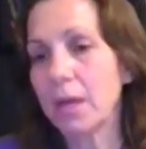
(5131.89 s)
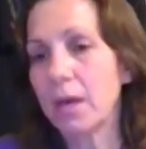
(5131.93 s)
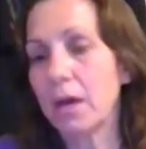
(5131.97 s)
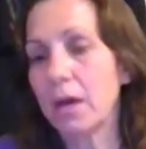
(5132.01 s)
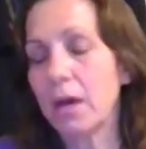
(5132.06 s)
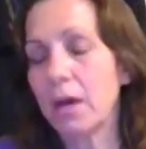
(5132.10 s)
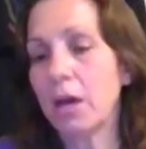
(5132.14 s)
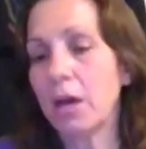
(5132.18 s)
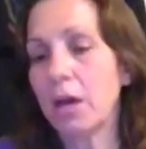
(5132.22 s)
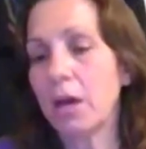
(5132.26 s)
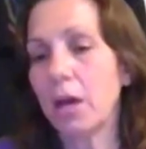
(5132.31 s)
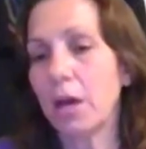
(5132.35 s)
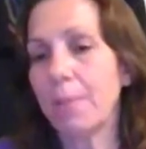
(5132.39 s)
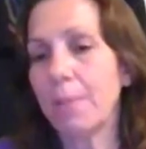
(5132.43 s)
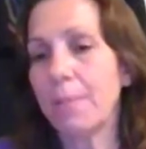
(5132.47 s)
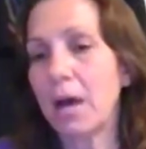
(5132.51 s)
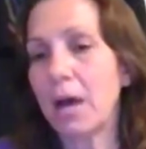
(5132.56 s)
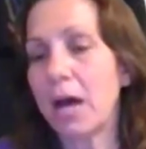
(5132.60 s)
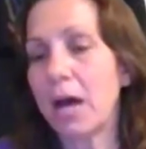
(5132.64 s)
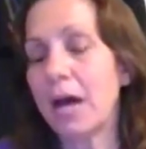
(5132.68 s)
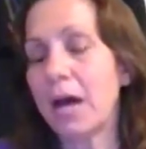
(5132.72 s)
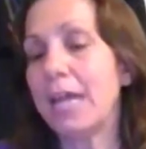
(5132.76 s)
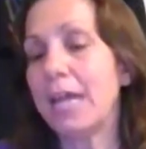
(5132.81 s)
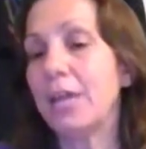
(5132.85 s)
Um,
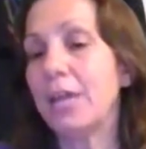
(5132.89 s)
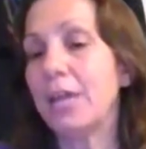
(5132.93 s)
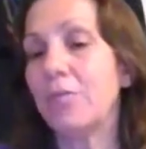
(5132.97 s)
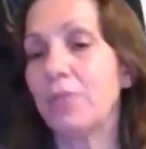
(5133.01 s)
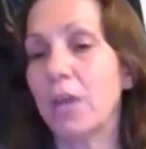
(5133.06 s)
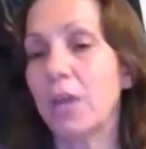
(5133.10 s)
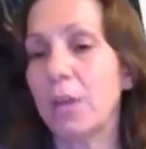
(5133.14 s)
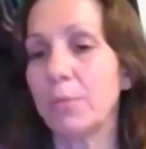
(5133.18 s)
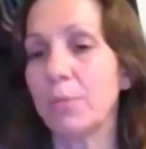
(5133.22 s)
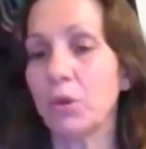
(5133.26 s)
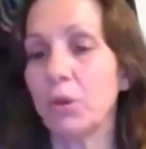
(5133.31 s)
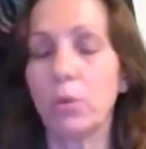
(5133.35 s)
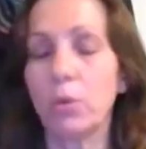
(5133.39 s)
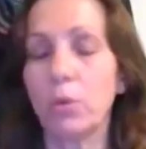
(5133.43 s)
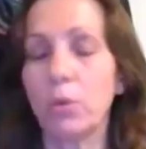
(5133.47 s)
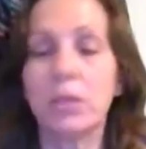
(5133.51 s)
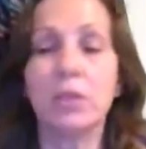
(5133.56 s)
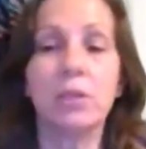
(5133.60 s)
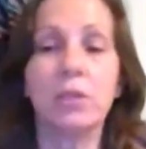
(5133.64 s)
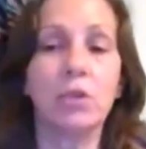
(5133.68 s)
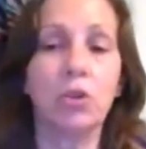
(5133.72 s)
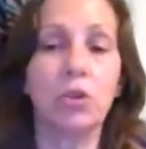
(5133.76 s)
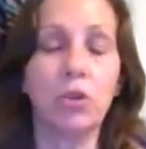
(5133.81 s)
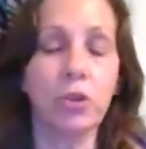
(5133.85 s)
I have come across
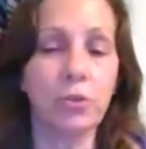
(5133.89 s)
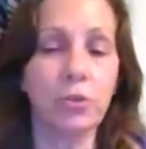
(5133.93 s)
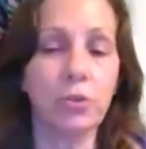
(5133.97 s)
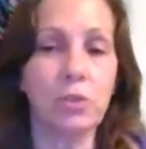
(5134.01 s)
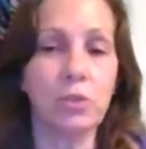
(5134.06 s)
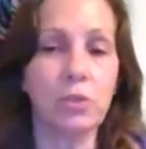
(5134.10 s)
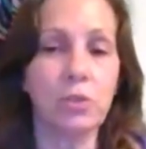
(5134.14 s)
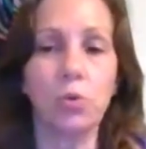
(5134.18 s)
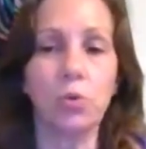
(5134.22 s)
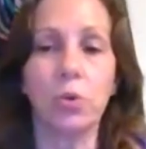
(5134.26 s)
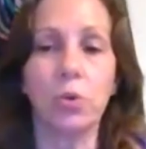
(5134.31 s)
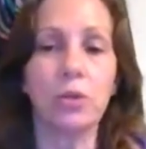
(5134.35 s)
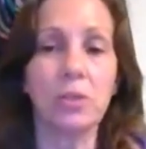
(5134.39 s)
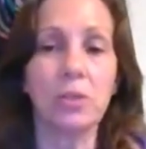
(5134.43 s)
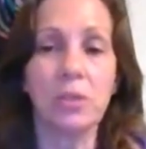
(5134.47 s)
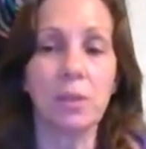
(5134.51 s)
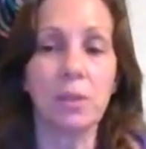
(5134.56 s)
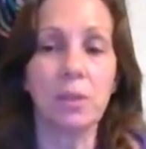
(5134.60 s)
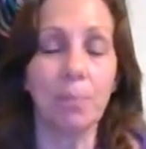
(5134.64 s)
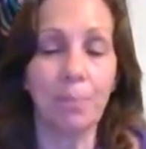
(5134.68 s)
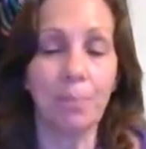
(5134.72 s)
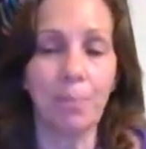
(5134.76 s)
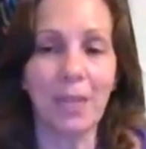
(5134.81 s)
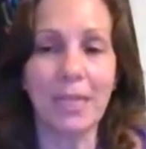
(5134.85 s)
closed doors
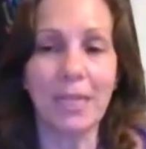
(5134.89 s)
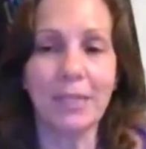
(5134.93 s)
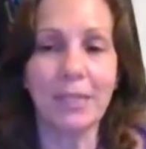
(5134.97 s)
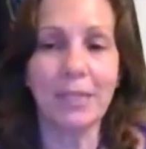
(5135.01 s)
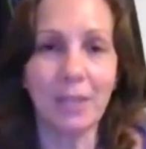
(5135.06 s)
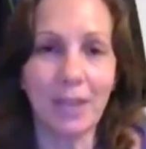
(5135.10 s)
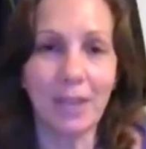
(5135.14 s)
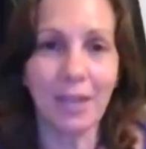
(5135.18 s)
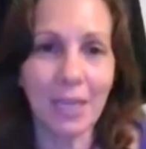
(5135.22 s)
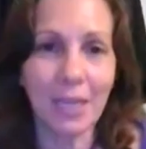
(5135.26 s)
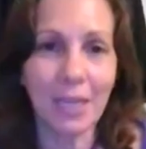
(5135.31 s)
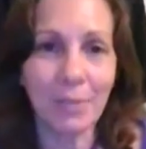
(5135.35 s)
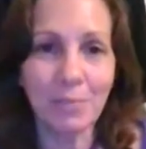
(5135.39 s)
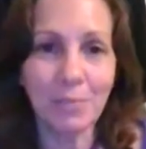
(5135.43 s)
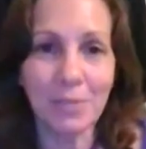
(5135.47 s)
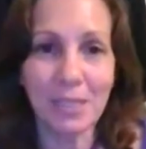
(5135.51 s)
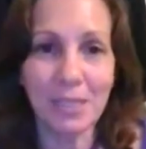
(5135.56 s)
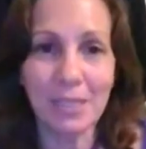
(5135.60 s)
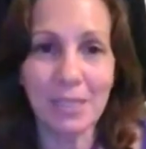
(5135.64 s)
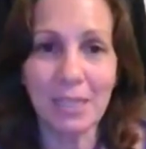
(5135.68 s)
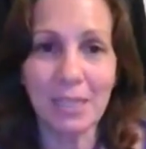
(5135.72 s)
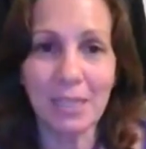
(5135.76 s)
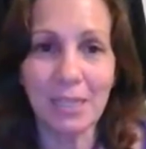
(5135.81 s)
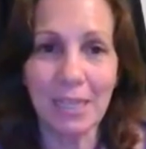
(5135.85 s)
many
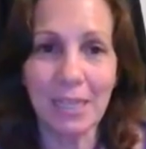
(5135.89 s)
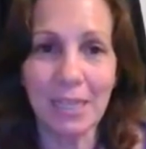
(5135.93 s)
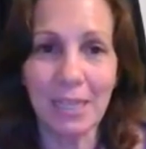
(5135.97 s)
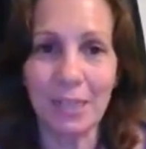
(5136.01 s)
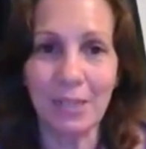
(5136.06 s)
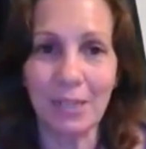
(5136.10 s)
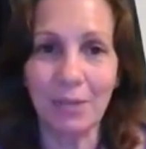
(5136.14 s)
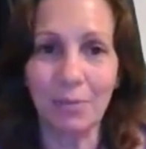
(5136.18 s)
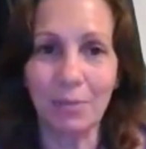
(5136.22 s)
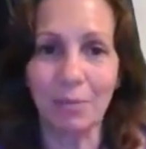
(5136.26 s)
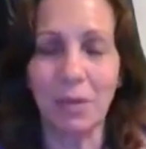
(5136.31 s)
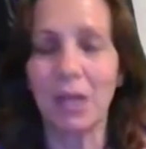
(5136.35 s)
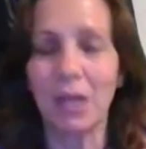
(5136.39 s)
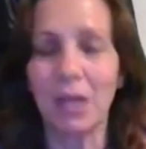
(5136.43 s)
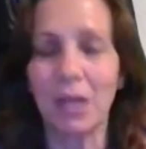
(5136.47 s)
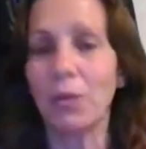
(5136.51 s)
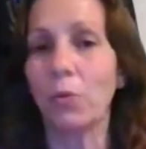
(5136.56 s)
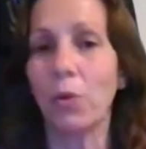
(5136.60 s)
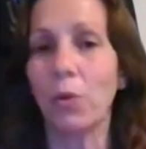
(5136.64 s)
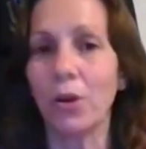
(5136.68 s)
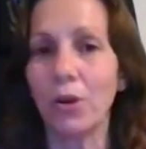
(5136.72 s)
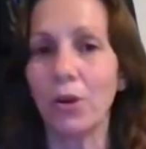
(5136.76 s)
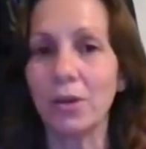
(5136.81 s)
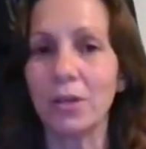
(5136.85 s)
times in my
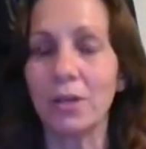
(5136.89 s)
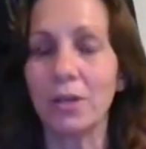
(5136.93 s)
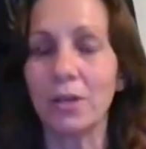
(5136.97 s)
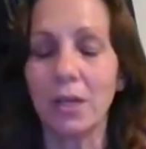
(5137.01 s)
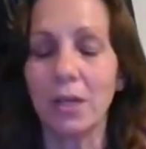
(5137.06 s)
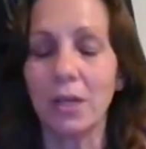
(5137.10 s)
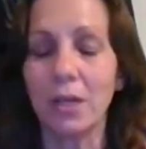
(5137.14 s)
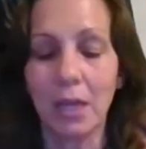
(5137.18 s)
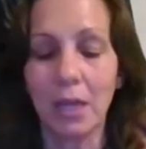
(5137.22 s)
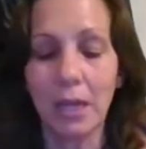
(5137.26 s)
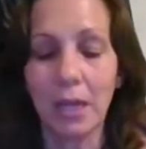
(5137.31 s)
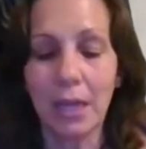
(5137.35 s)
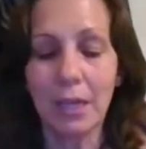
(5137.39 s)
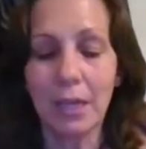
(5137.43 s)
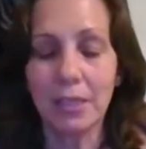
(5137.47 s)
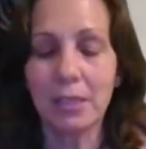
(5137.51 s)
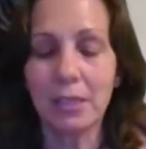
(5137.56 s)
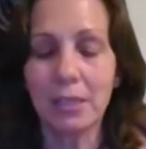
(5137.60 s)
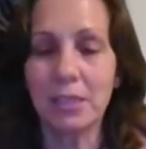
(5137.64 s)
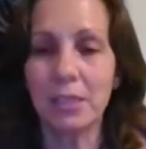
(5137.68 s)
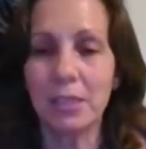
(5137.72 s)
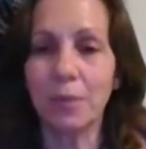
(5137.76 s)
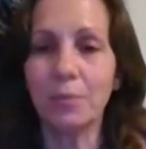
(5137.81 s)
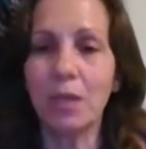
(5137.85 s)
work.
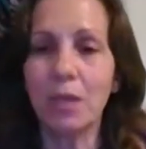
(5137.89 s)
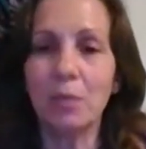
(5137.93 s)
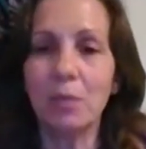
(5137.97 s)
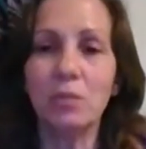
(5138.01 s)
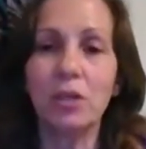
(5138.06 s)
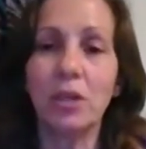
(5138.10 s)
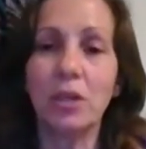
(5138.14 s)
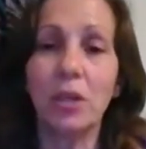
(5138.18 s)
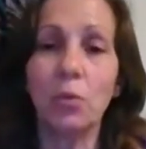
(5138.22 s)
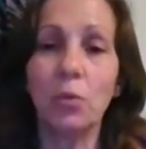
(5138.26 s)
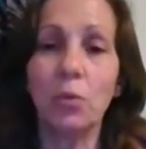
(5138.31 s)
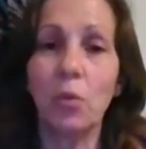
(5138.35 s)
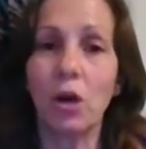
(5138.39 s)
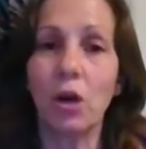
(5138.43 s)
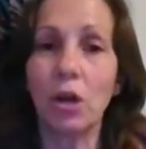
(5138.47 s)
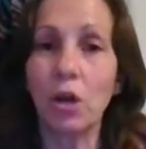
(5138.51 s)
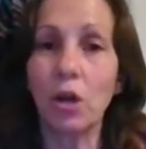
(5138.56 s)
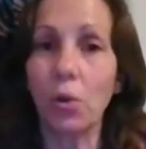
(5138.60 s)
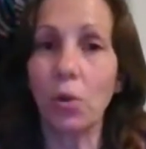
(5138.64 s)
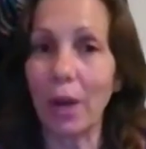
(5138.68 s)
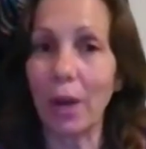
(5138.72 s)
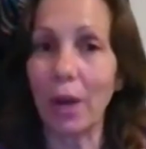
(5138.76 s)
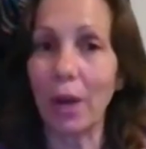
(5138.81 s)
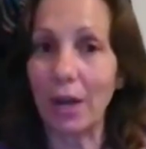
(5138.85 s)
Sometimes you can walk
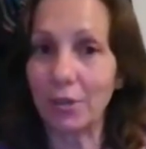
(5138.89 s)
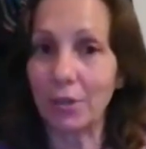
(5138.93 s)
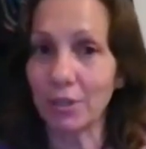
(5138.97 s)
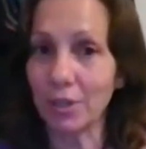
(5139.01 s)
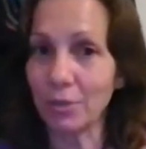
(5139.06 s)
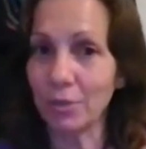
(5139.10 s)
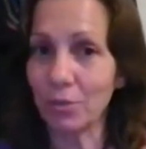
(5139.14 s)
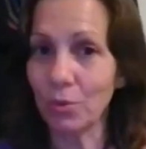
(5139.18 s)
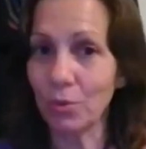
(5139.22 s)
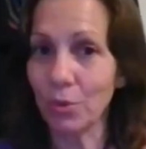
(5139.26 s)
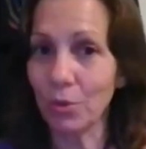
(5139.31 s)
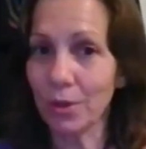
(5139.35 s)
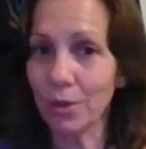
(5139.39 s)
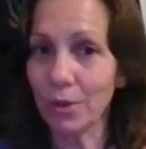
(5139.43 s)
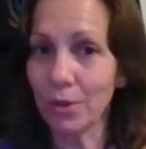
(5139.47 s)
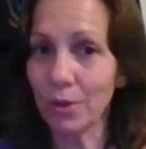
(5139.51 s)
around the door,